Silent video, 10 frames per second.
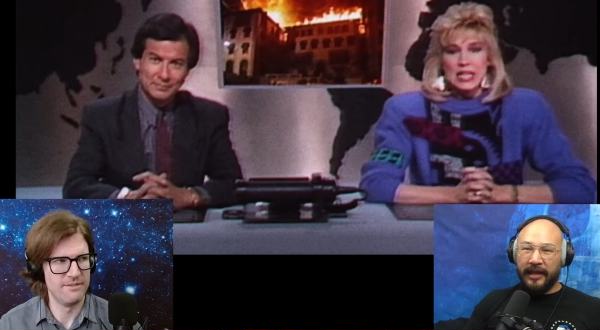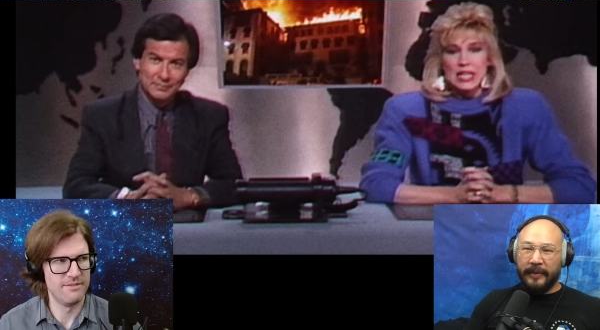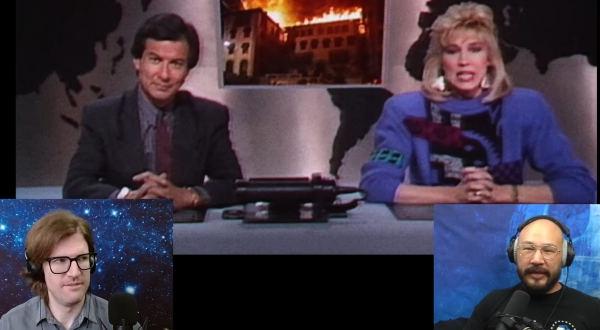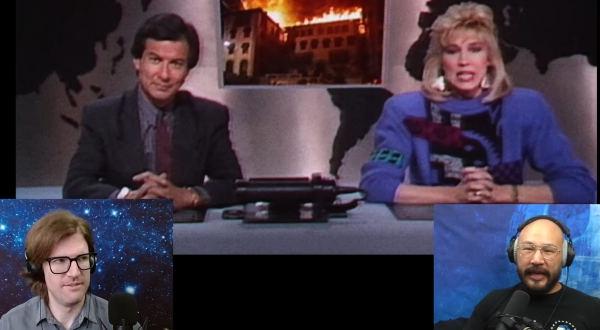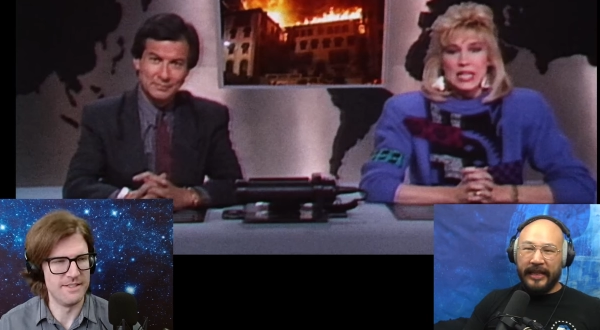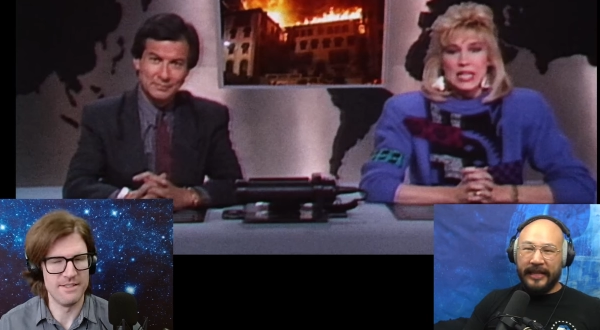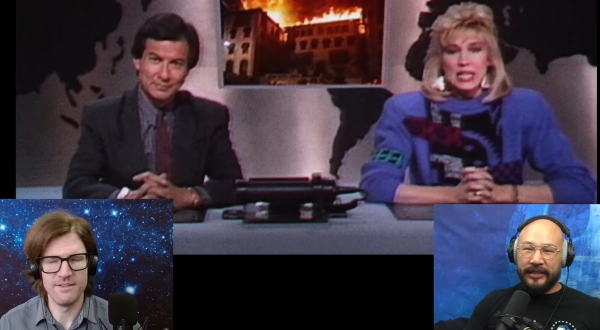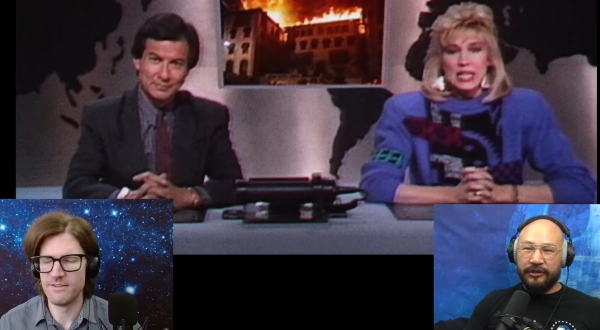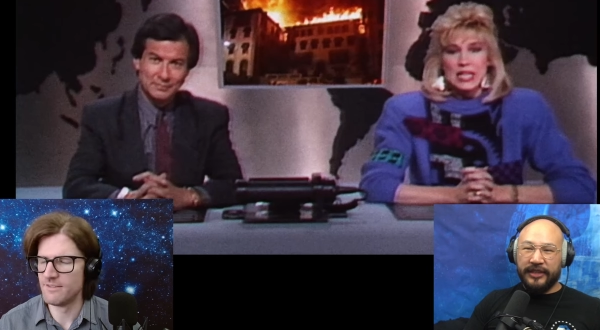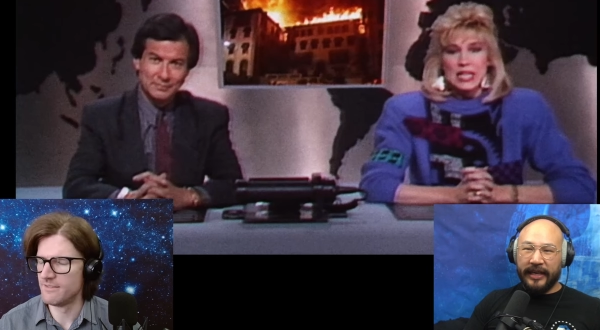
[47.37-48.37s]
Speaker 1: I mean, anything too
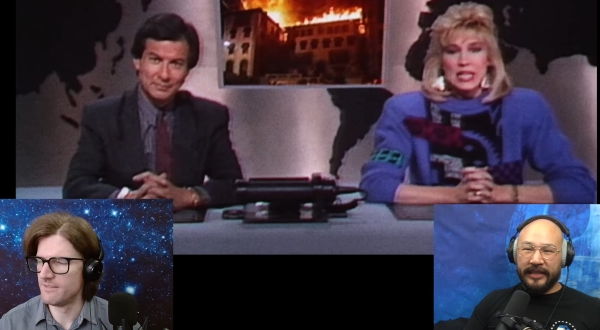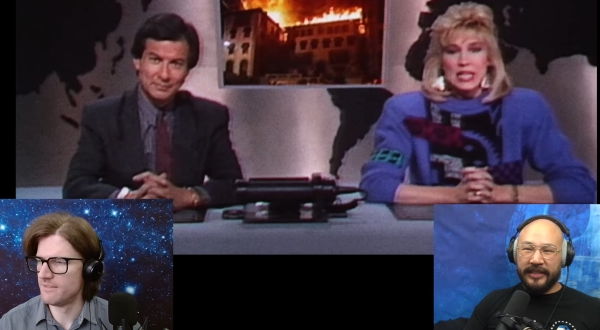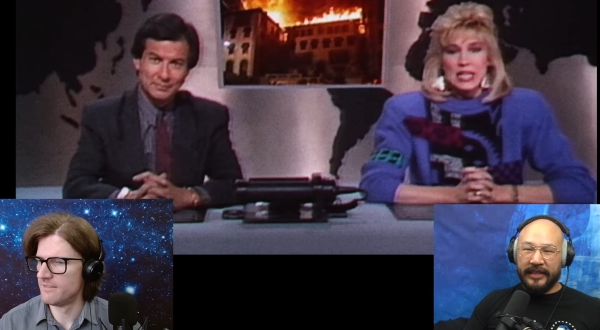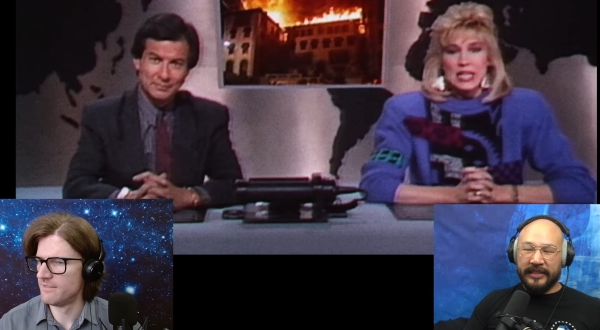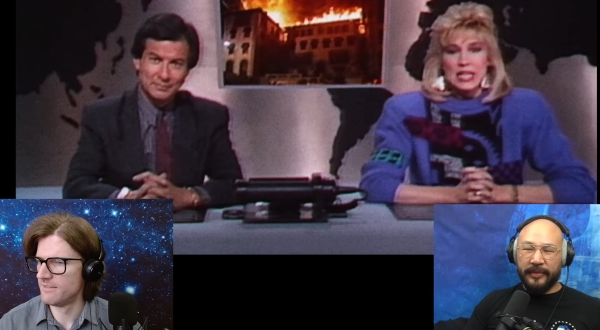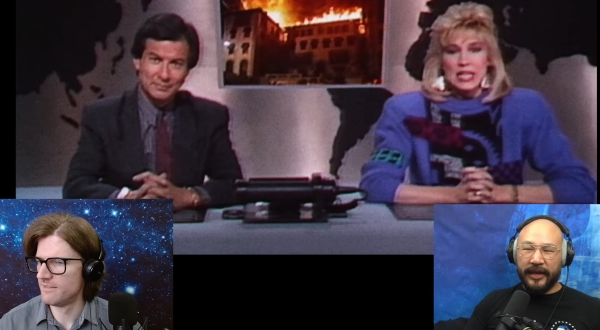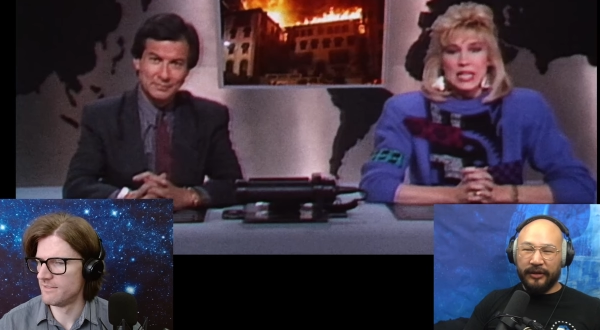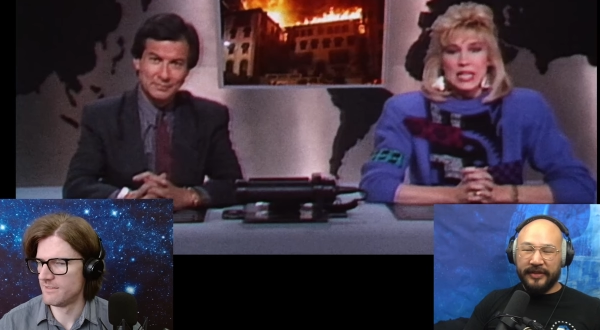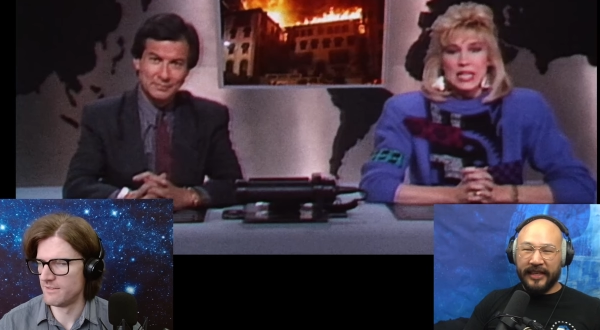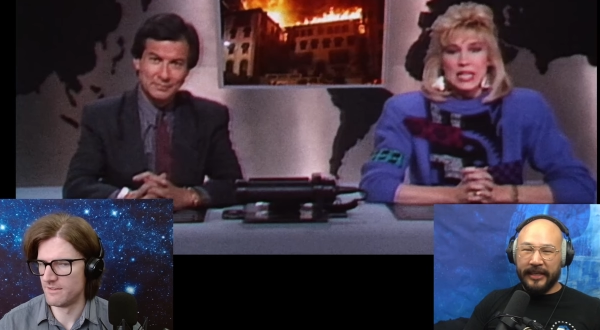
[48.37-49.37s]
challenging is a matter of
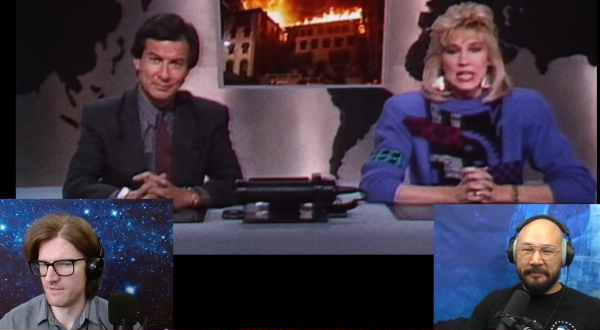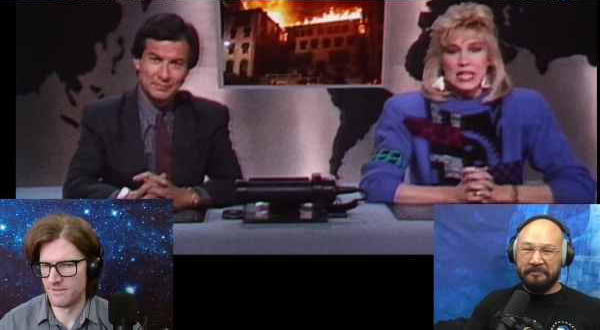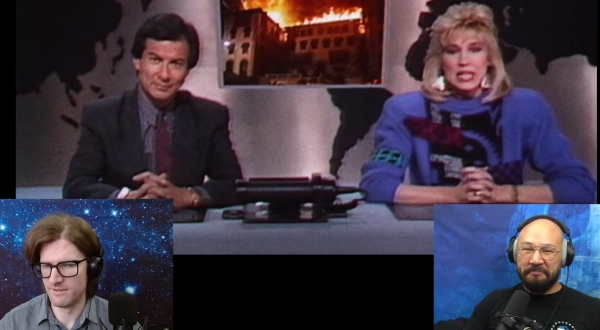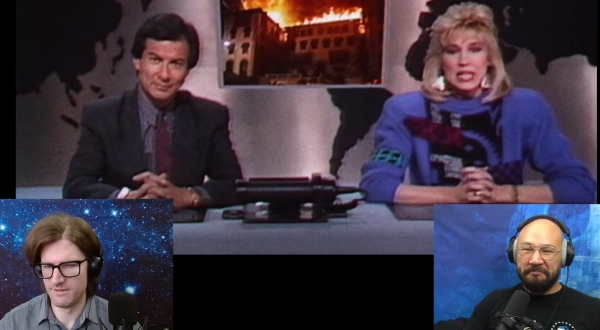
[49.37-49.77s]
time.